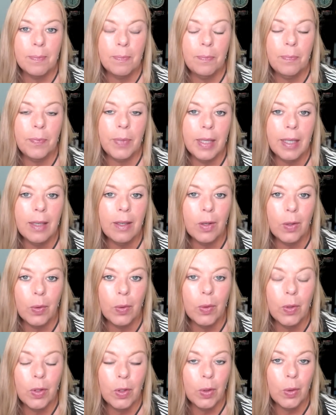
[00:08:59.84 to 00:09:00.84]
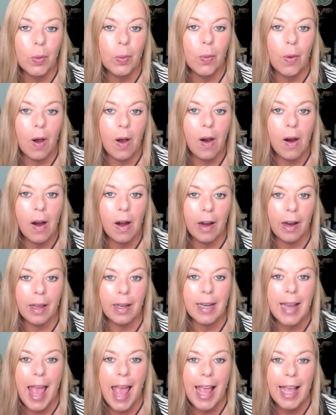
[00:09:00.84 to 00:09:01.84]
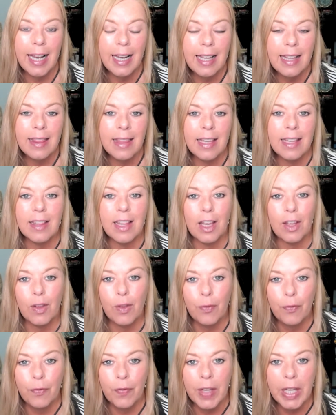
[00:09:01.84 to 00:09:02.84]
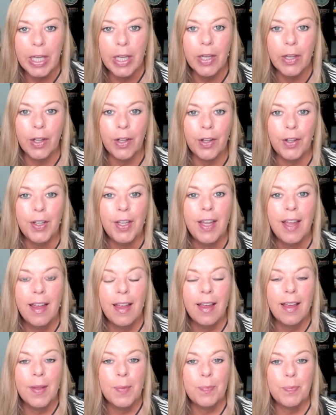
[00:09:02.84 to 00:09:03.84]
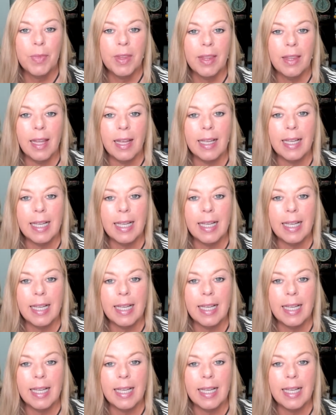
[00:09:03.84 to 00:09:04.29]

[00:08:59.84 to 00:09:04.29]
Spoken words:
be who you are. And anything that you feel like